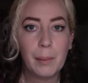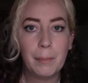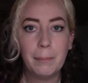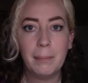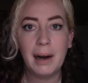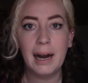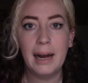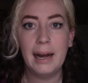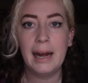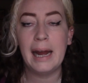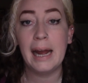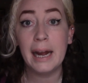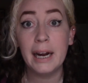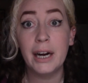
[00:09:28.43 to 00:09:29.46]
my
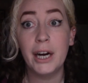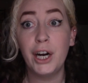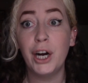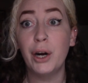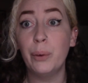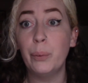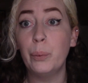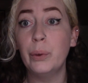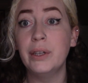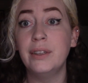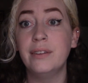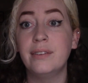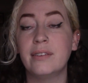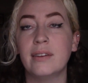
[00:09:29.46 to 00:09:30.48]
hair
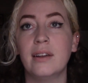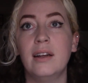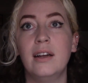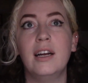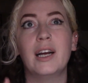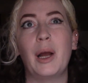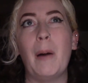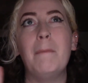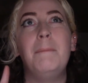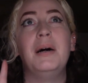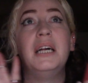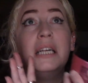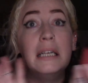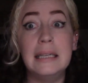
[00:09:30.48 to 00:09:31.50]
was
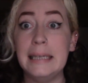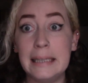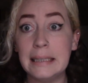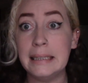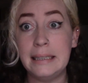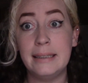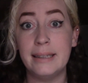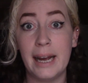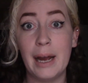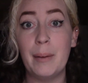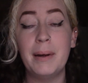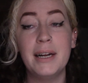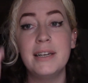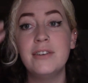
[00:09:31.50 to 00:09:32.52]
completely
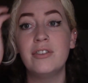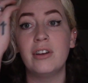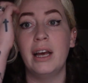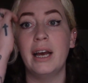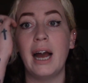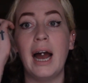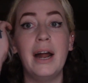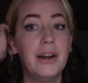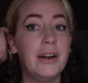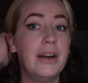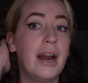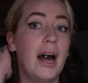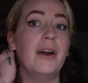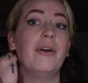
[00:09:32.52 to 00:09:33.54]
damaged. Like, I
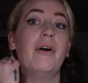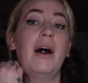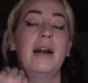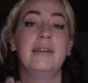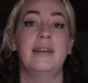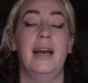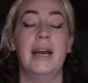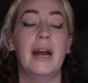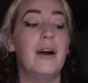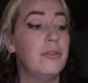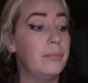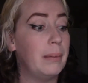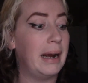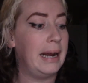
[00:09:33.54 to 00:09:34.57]
did not know how to take care
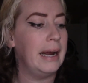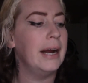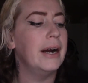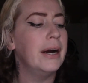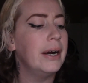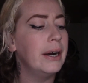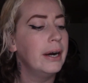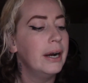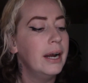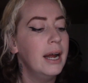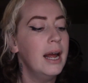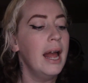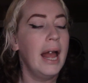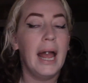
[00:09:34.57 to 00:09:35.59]
of my hair.
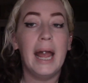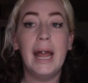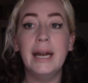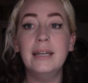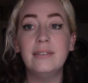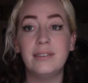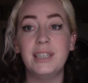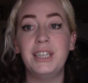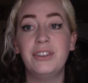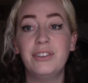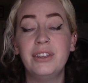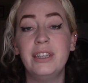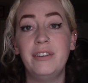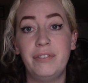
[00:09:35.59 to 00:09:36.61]
And it
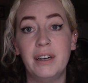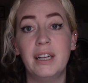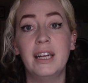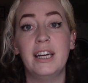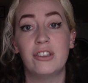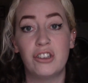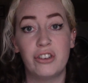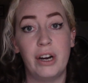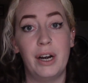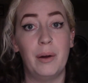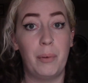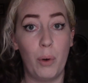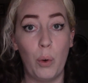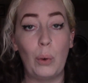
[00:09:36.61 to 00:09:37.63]
seriously felt like straight
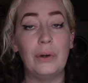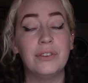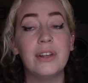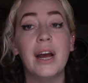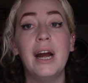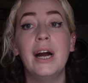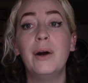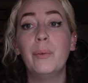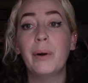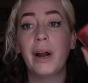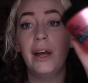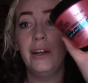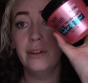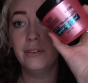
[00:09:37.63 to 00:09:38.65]
up horse hair when
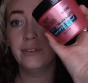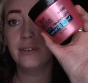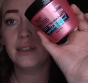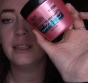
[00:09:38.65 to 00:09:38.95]
I used